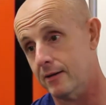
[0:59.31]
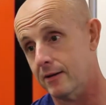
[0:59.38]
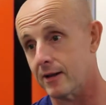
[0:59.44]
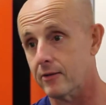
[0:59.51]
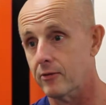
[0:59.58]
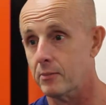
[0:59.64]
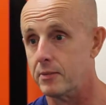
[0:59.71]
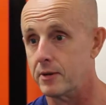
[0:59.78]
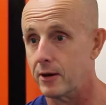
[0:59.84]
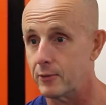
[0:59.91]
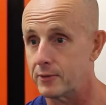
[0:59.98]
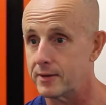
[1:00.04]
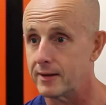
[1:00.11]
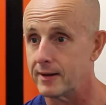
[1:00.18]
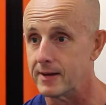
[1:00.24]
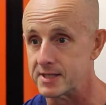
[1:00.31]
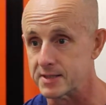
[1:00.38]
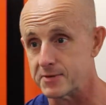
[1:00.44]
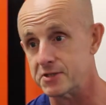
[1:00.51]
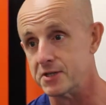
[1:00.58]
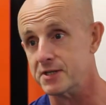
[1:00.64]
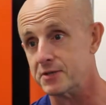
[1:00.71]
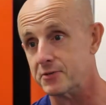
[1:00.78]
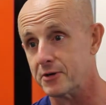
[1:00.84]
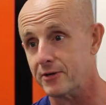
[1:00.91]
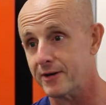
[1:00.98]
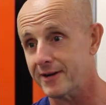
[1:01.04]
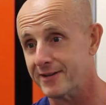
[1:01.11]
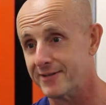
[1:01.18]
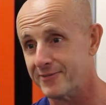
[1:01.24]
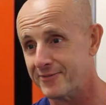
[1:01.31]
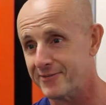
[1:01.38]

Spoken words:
And lo and behold, let's have a change of career.